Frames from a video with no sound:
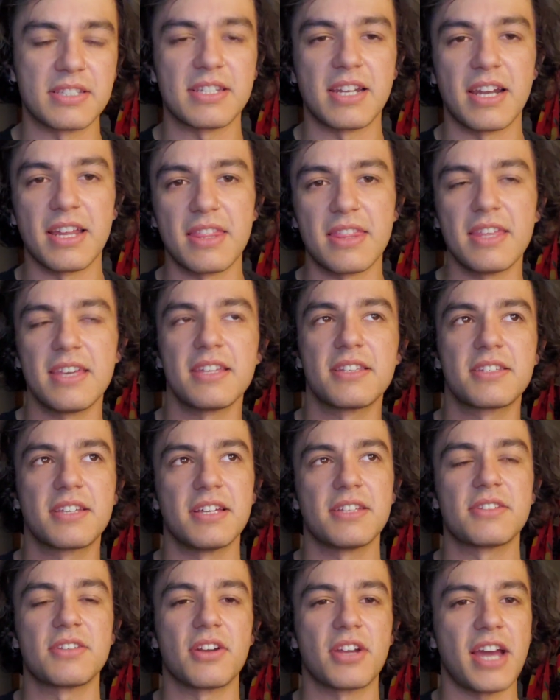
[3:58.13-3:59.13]
And I think it's
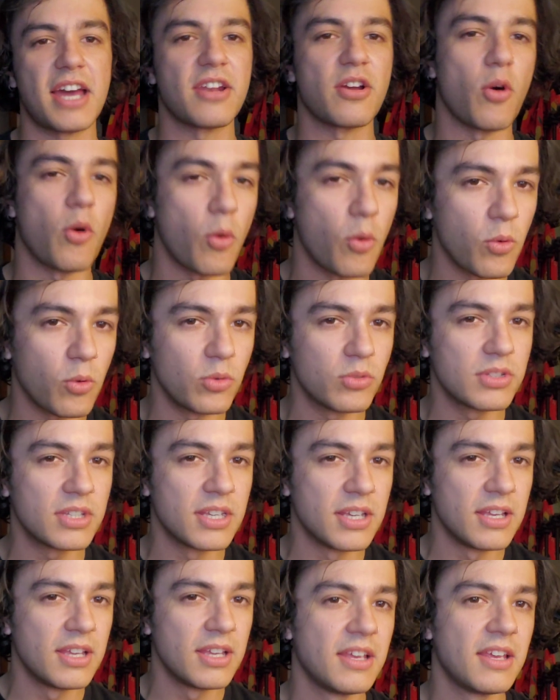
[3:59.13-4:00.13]
because they're kind of old,
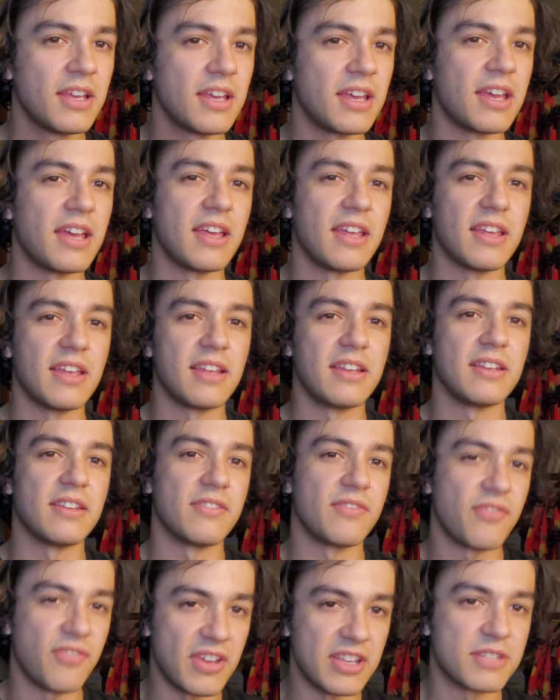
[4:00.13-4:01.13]
and
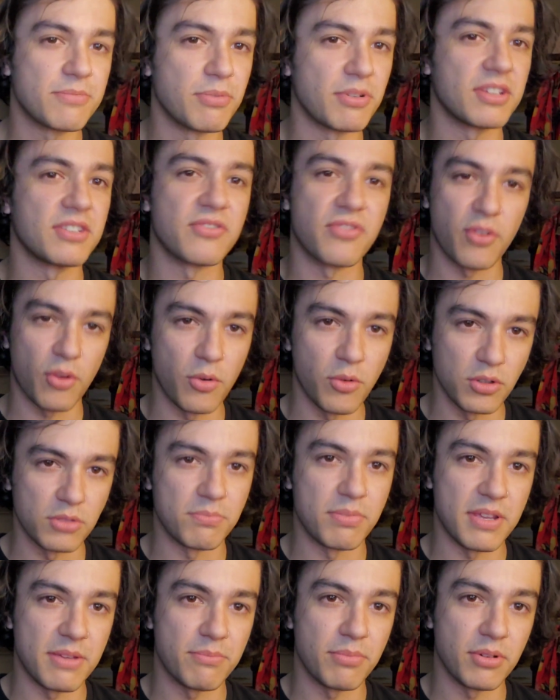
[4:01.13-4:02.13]
Facebook is for old
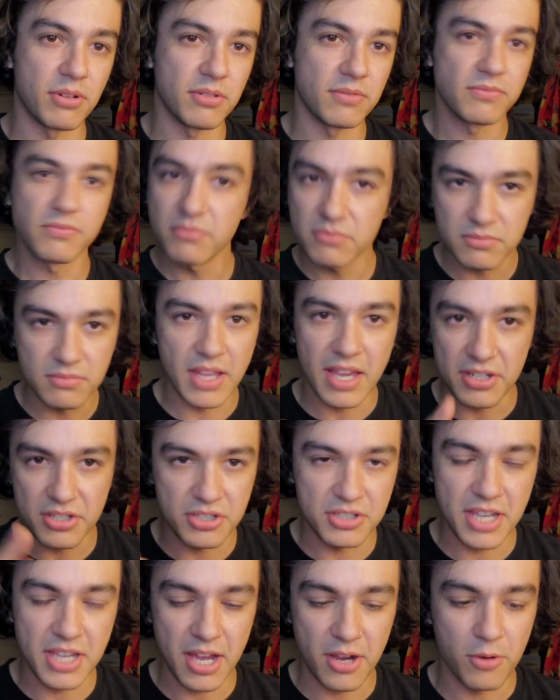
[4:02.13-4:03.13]
people. And that's
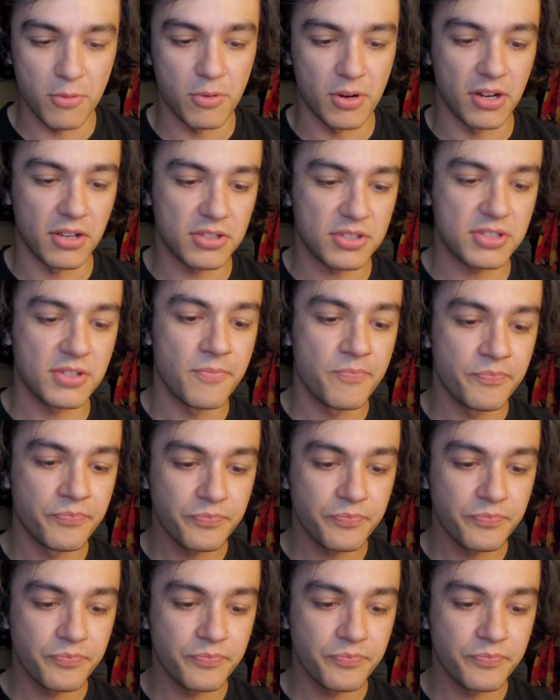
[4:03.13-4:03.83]
just how it works.